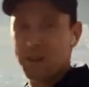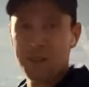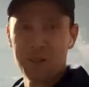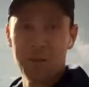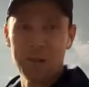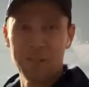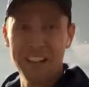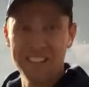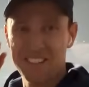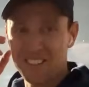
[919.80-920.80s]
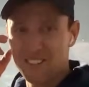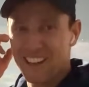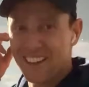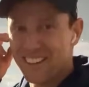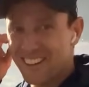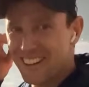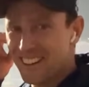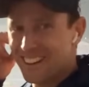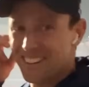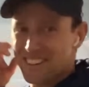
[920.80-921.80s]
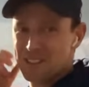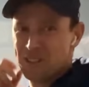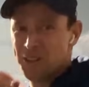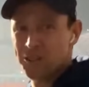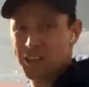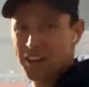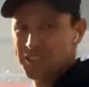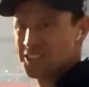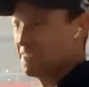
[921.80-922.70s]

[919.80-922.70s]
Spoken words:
I think they're expecting rain too. Wow, there's huge